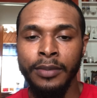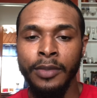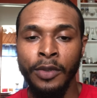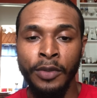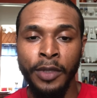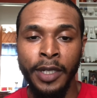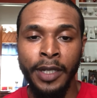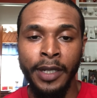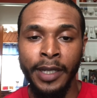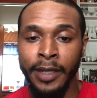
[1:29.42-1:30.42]
through
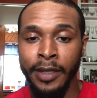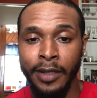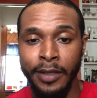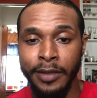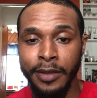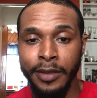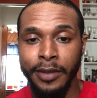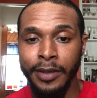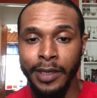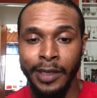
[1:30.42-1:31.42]
their
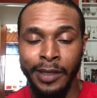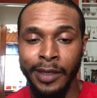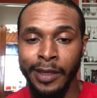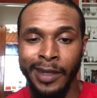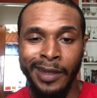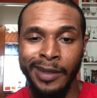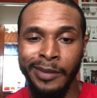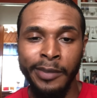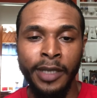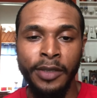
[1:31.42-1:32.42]
ears or any
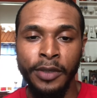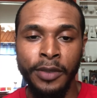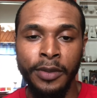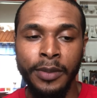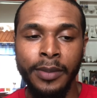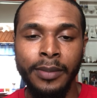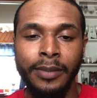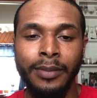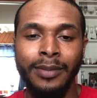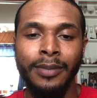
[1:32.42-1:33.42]
mental
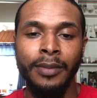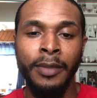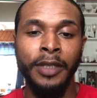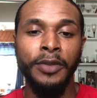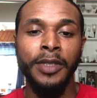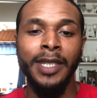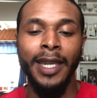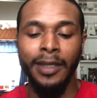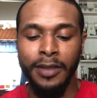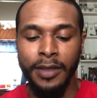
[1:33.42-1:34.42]

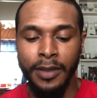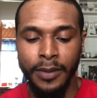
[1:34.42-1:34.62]
attacks.